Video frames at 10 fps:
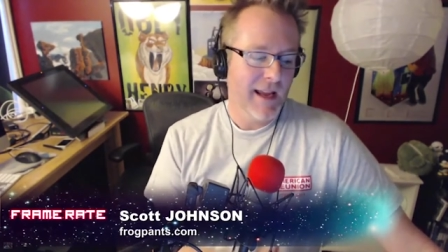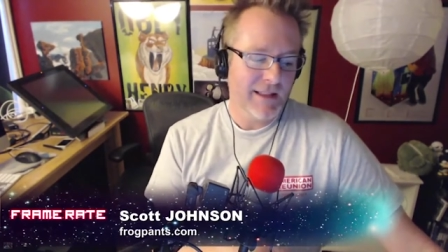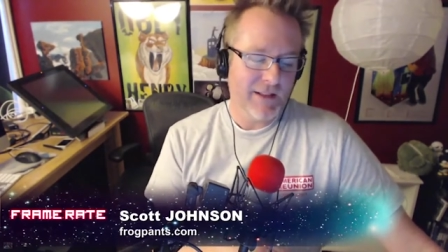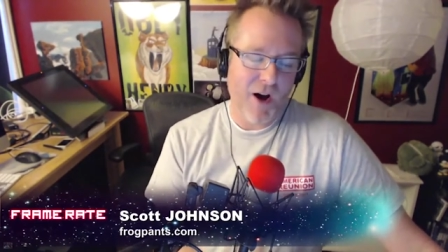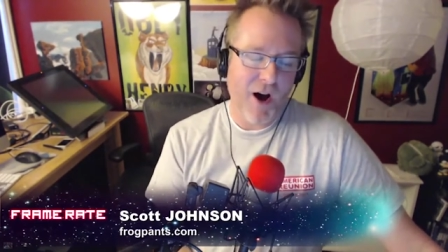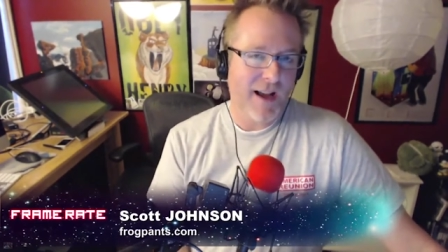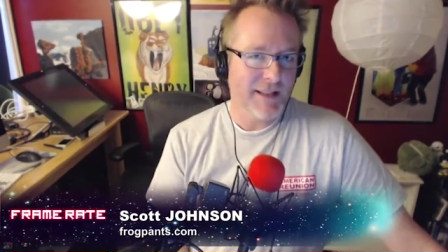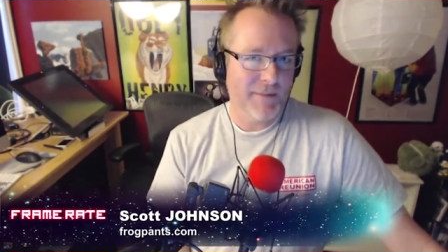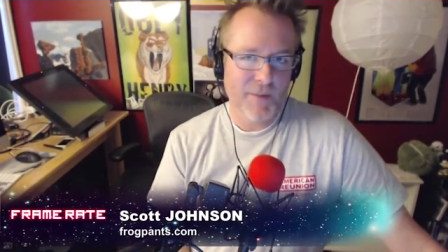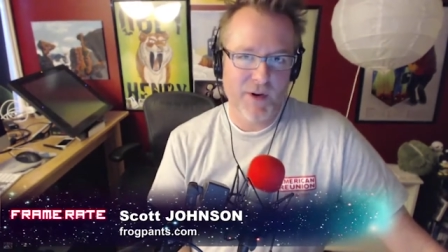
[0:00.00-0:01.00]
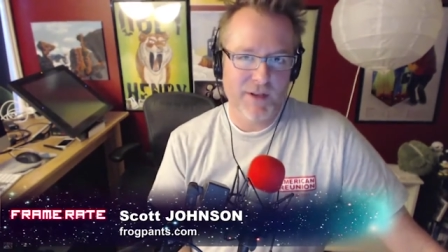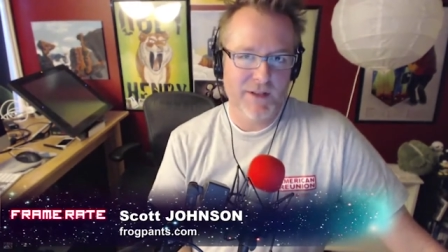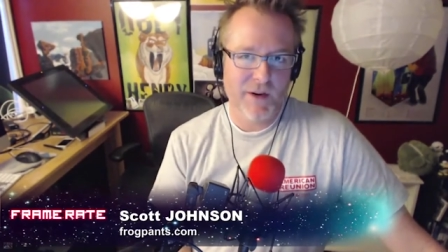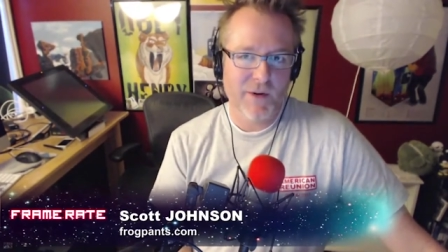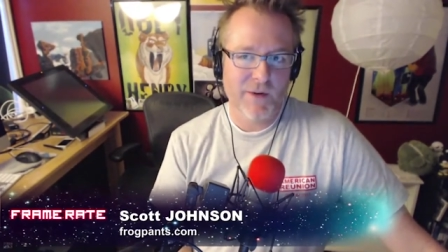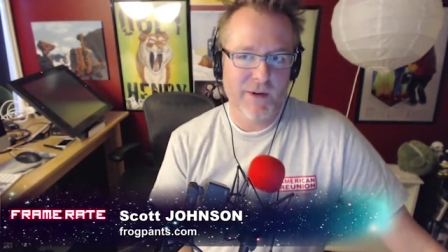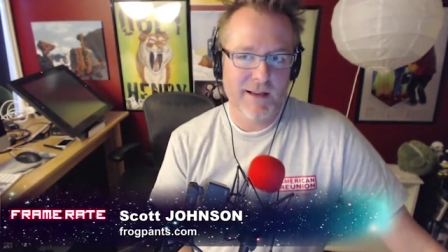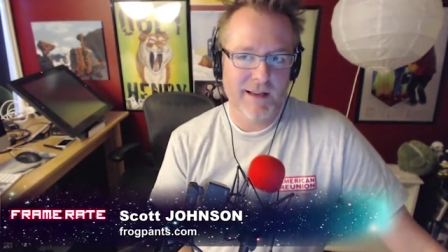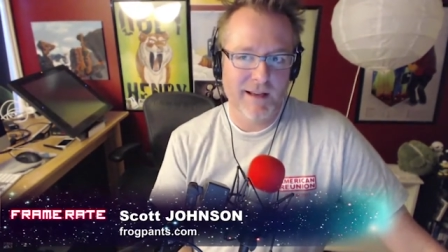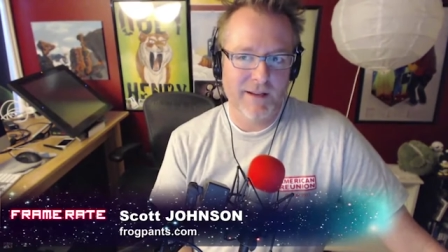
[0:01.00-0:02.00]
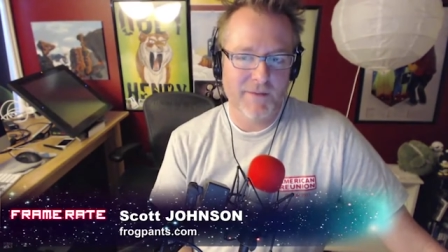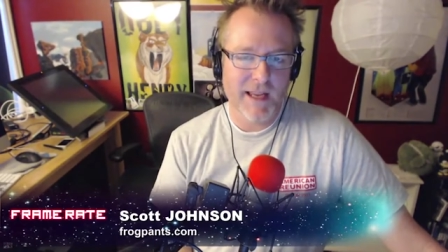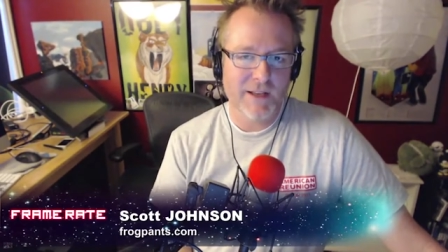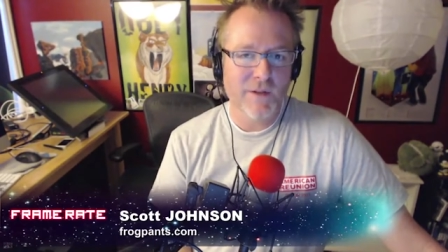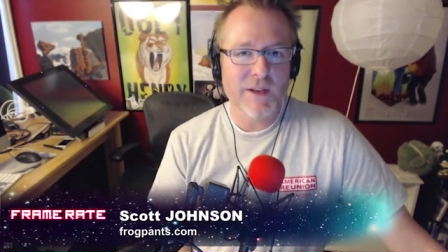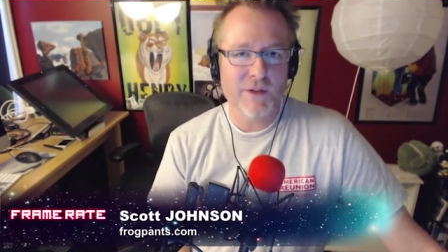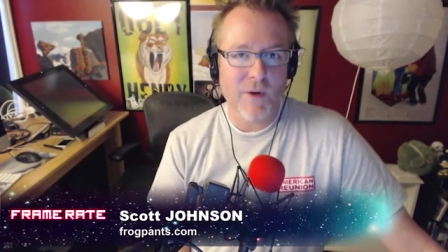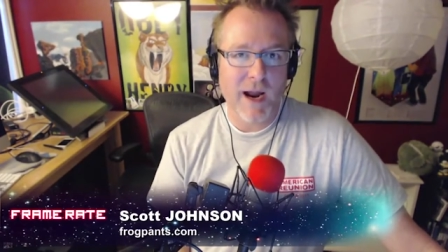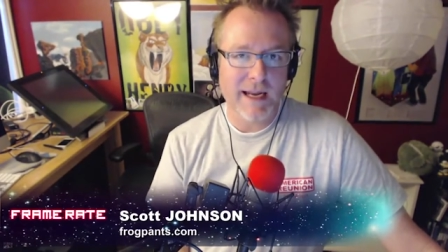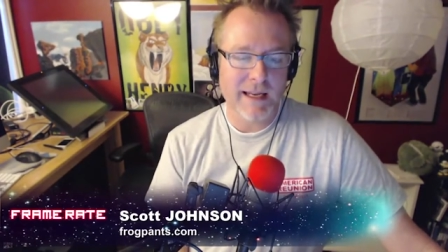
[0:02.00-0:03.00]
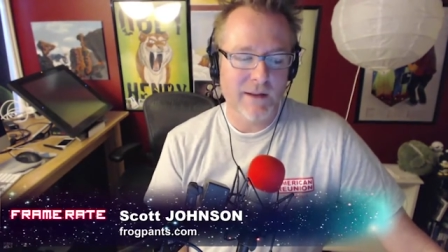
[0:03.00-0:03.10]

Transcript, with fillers: It's an awesome book. So if they do this right,